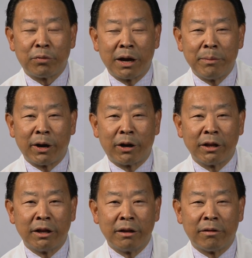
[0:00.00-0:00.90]

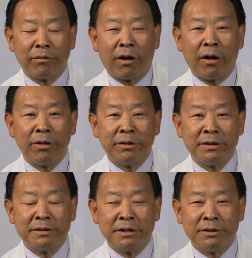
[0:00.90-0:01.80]
primarily of all the
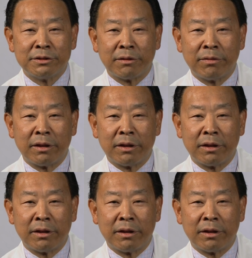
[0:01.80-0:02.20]
diseases of